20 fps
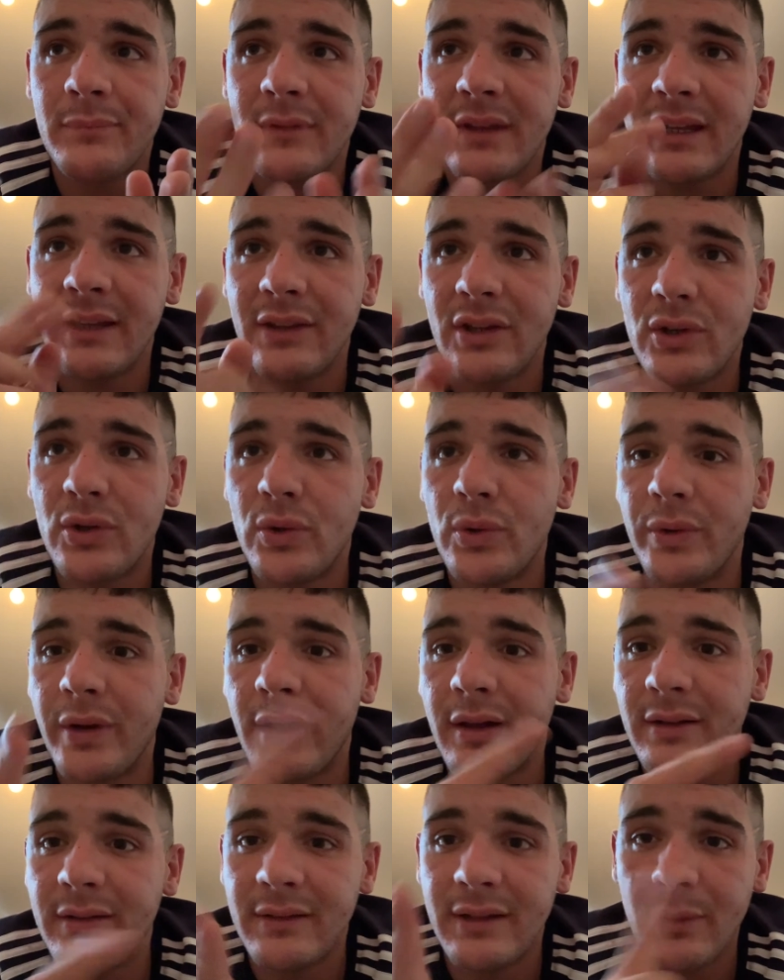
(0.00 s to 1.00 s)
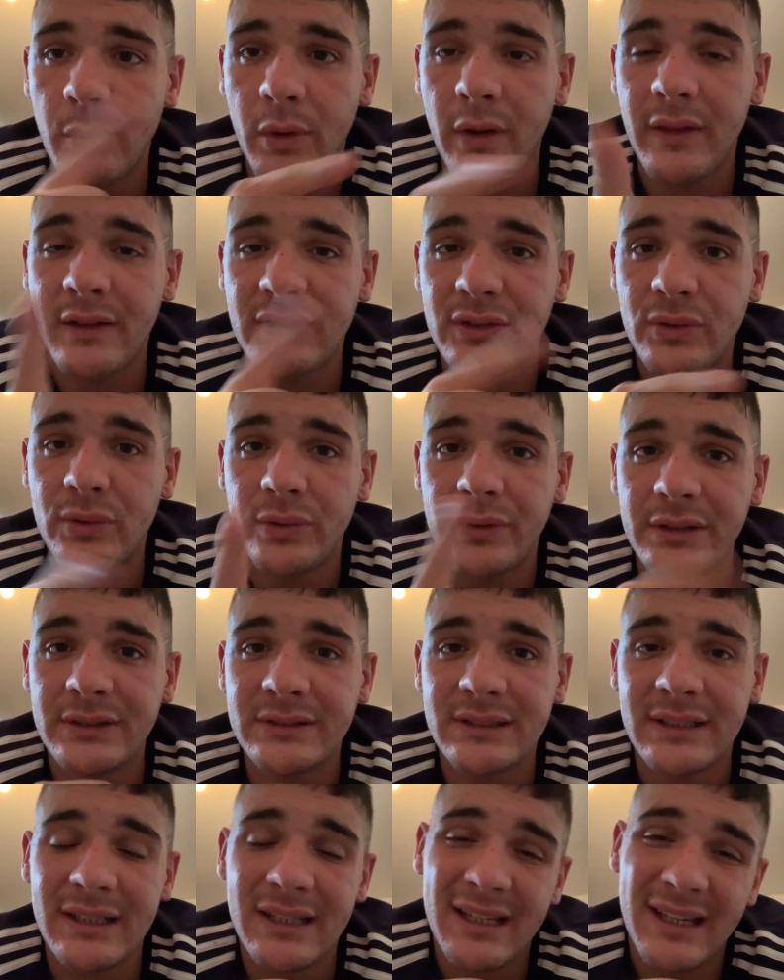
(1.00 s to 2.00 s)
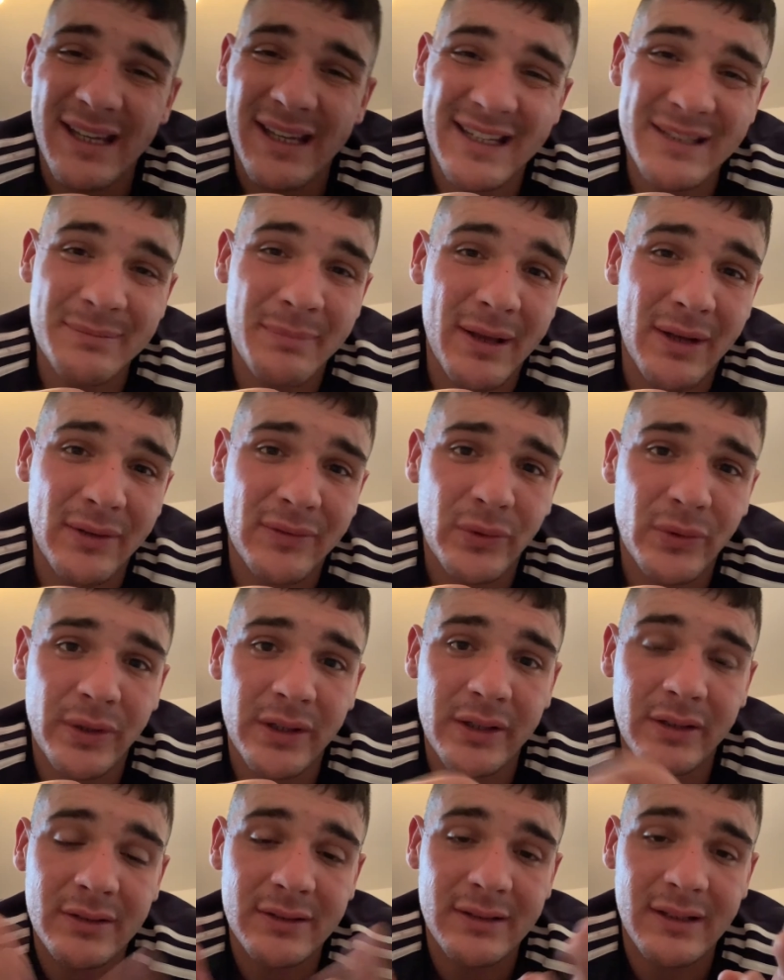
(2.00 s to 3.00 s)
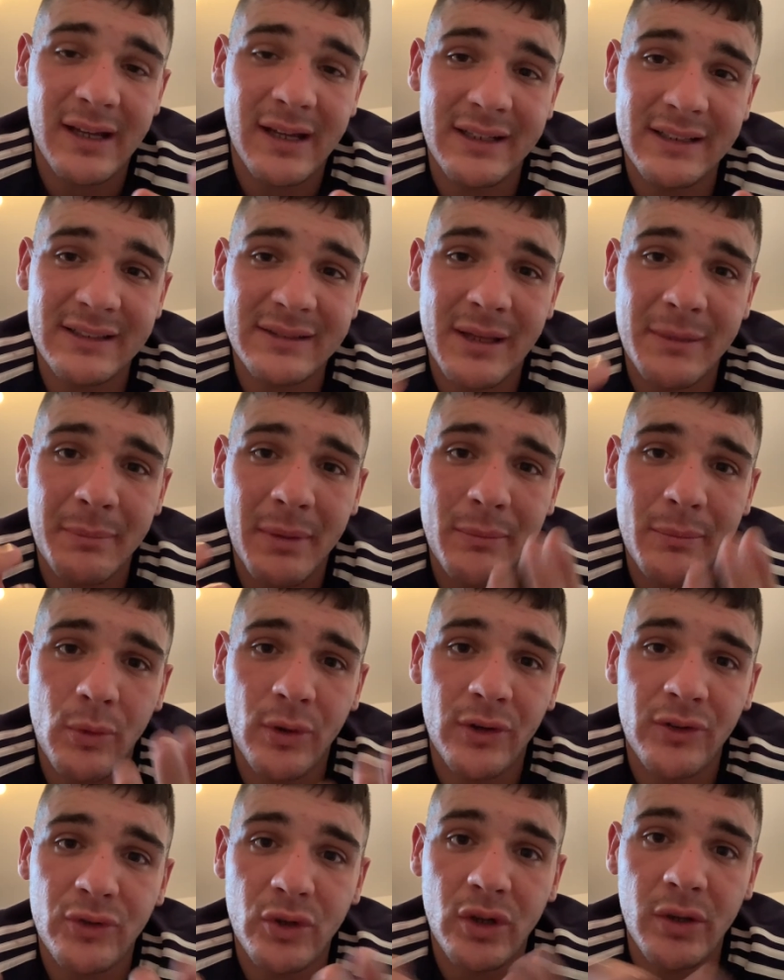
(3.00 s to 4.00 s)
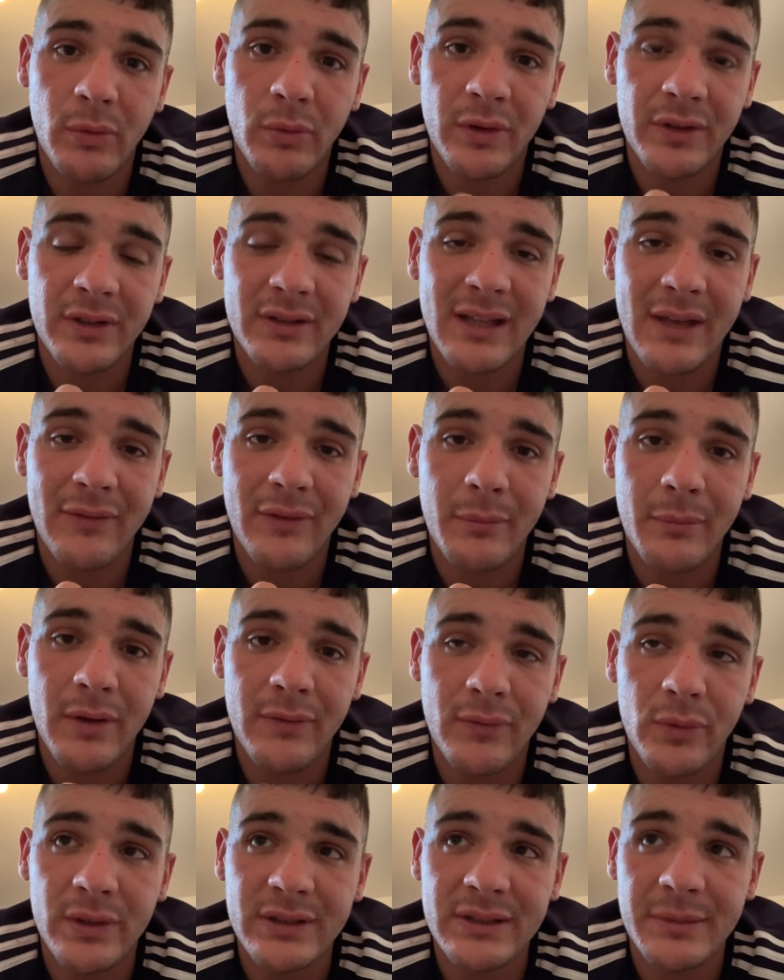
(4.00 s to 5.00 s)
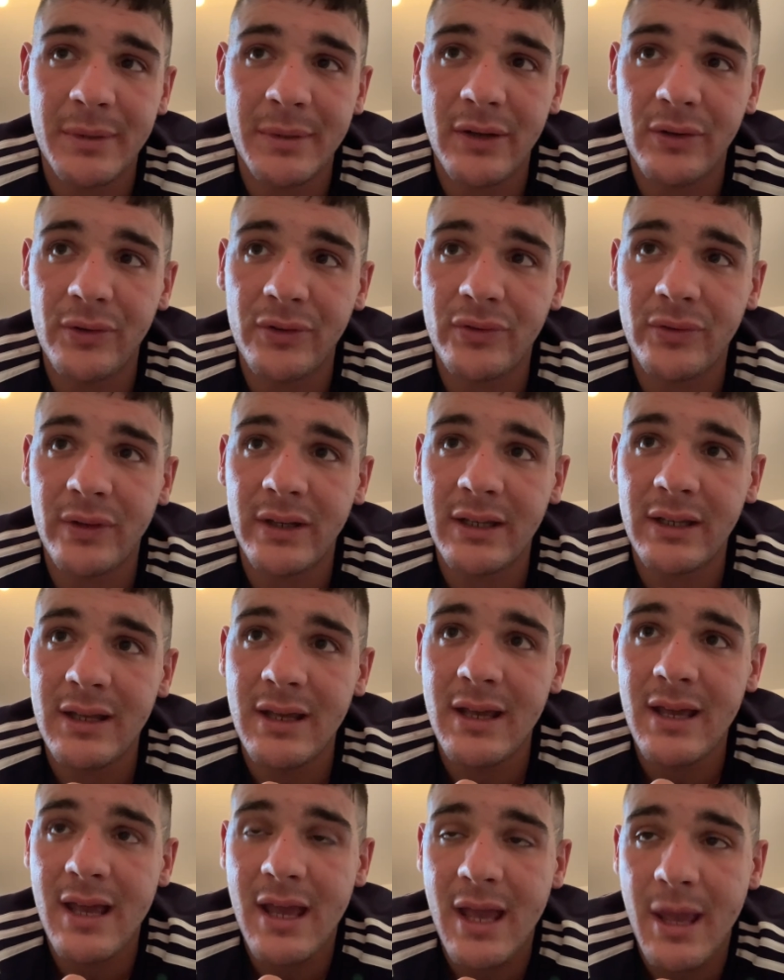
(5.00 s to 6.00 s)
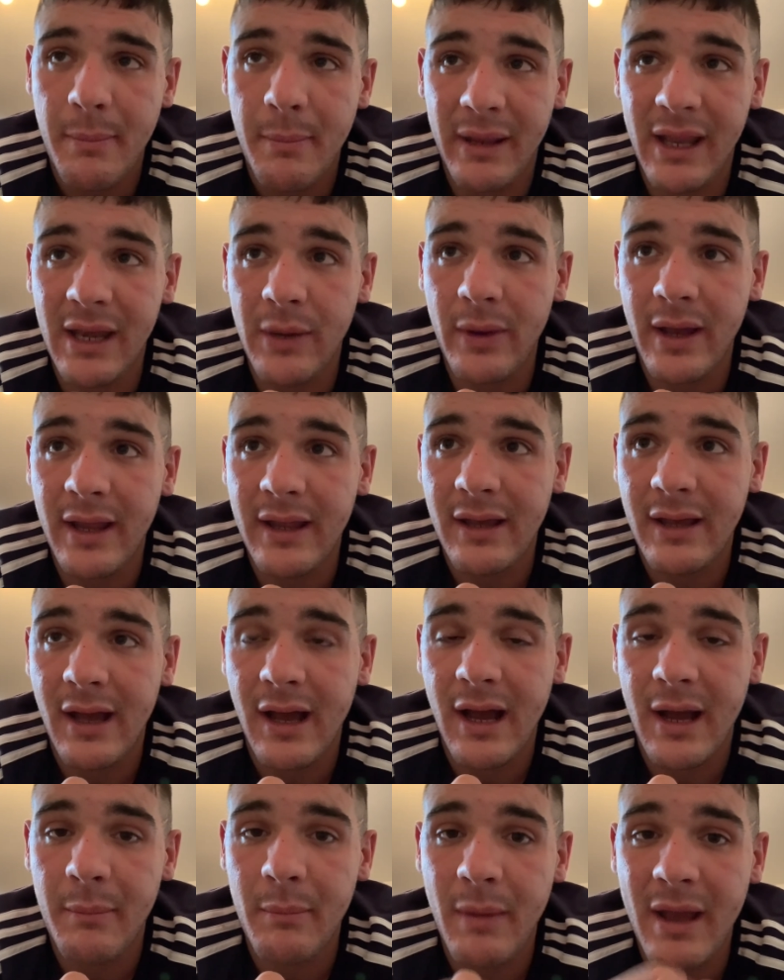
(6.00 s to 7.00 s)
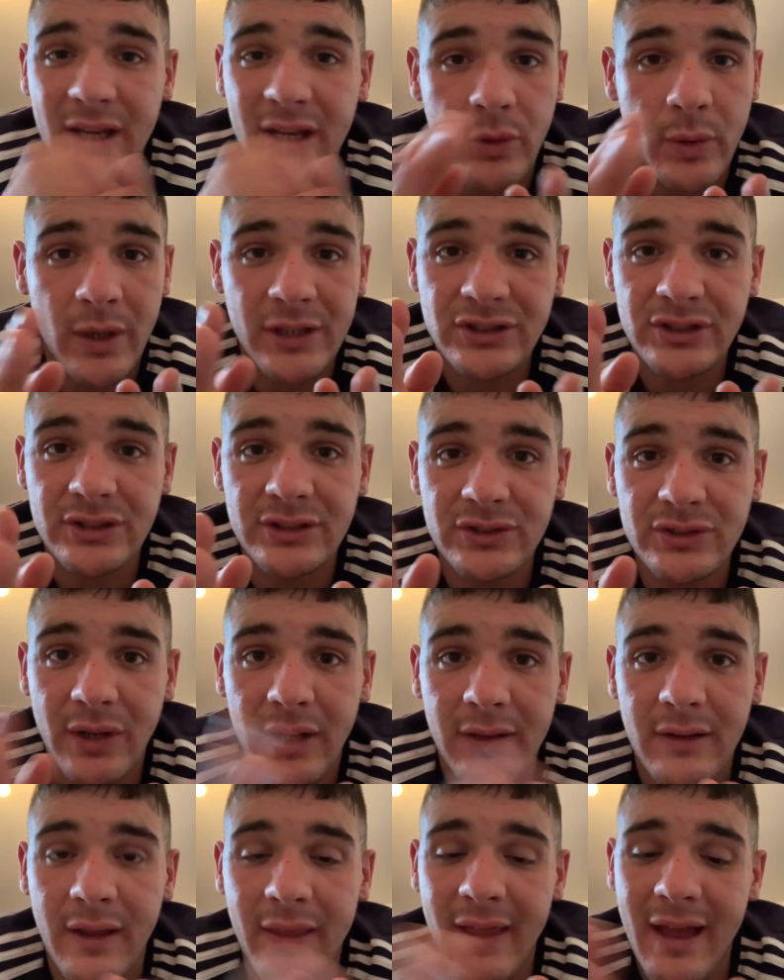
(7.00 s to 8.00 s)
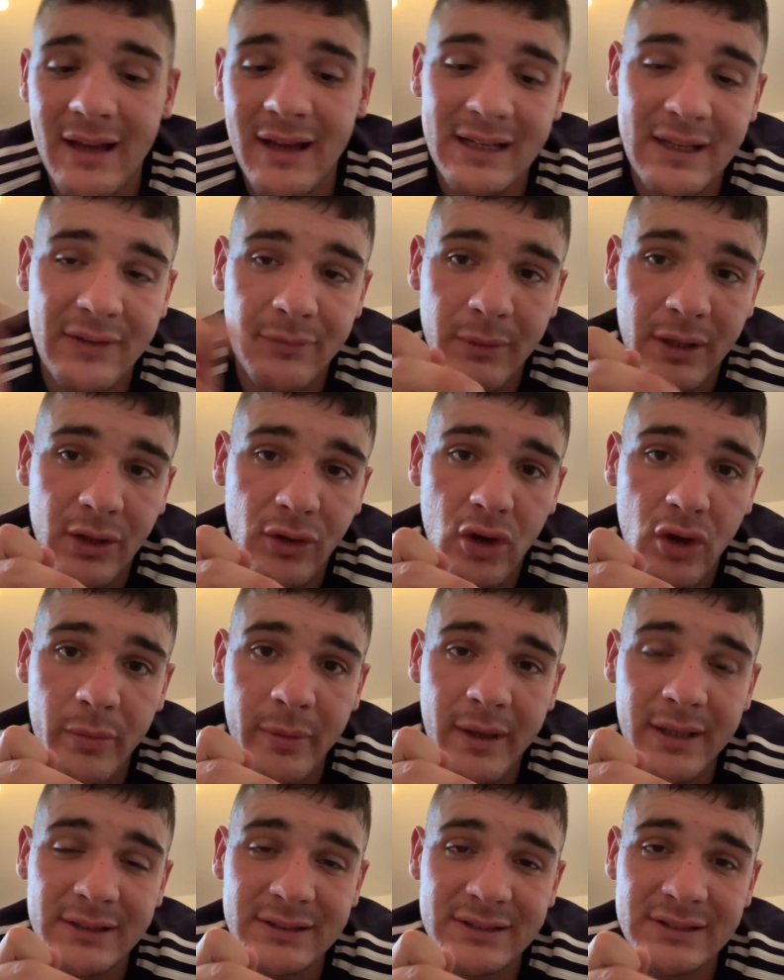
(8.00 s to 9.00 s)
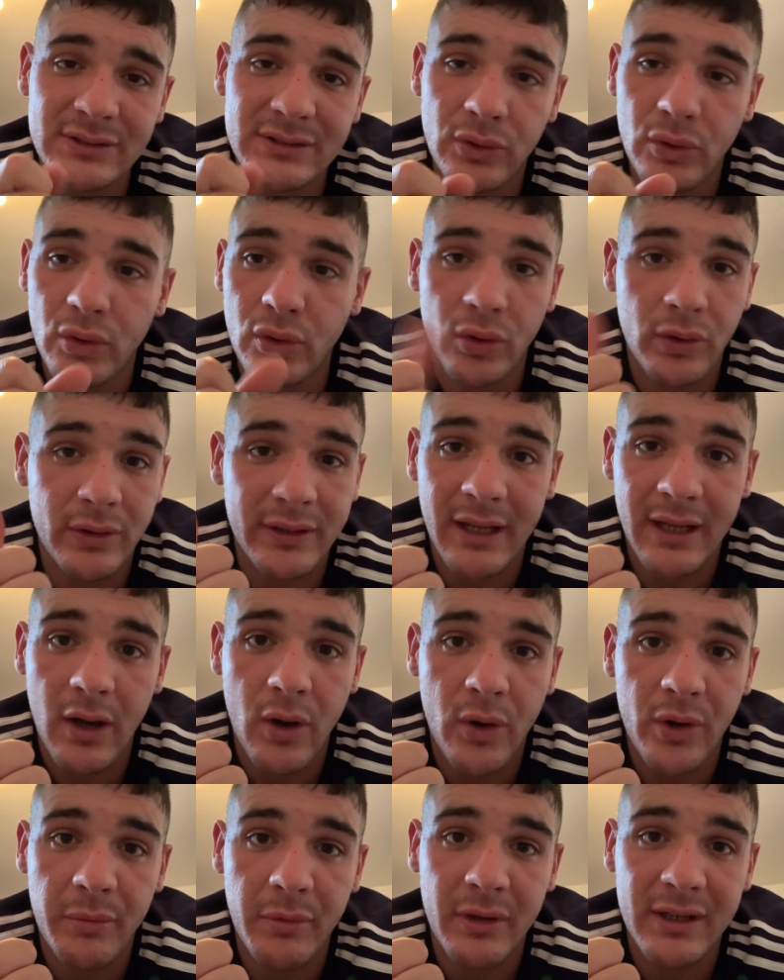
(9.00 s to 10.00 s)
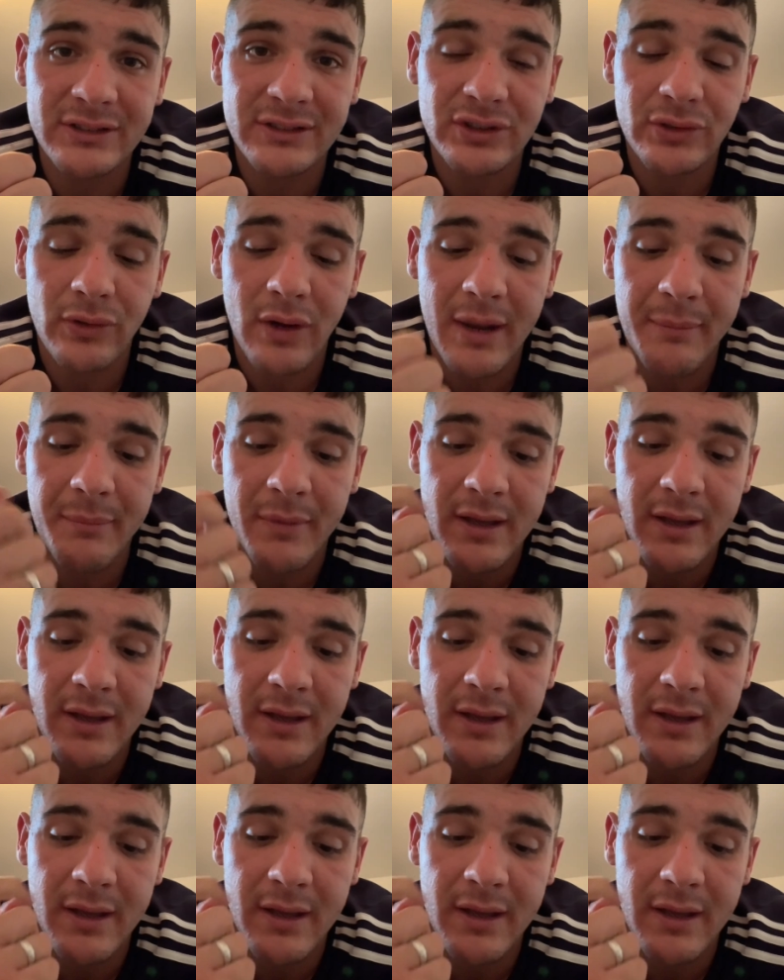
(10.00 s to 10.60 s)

the corner, in one of these corners, is better for you, and it's a bit more enjoyable than just having my voice appear on screen. But anyway, any questions or anything like that, leave them in the comments or get hold of me on Instagram.